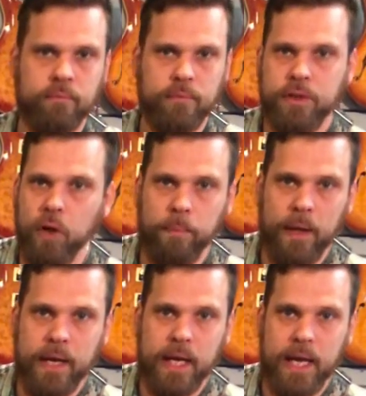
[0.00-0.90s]
Still
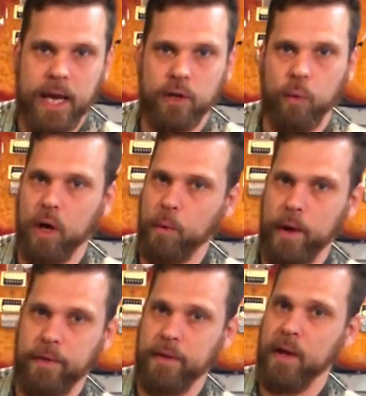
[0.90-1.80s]
plenty of gain to work
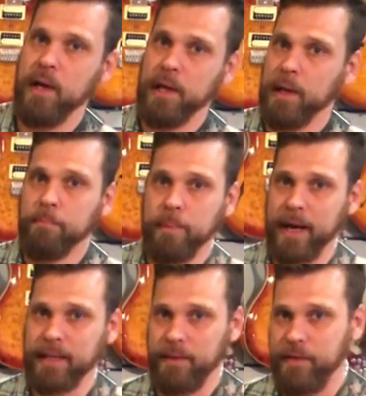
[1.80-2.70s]
with,
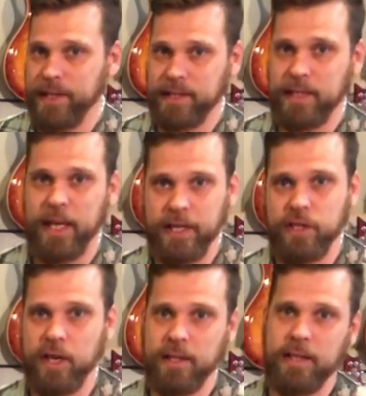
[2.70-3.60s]
but this thing
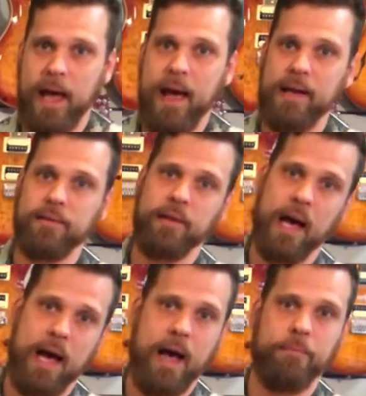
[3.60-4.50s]
just has
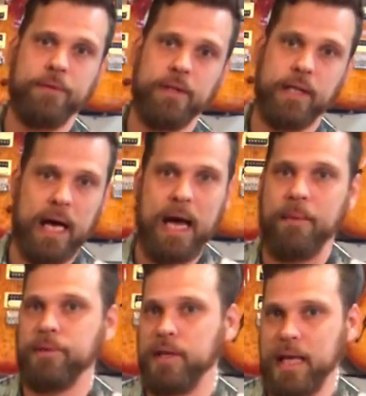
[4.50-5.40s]
gobs and
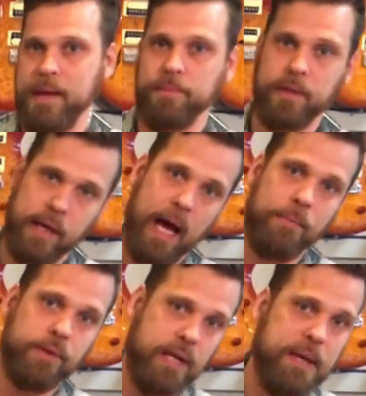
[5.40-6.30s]
gobs and heaps and
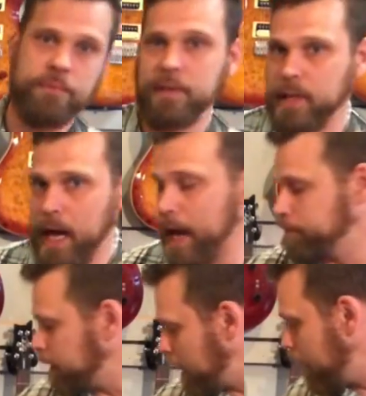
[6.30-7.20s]
gobs and heaps and
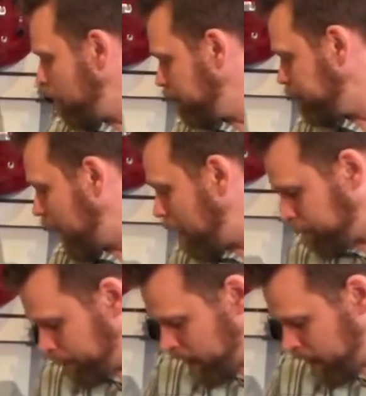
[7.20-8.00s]
gobs of gain on tap.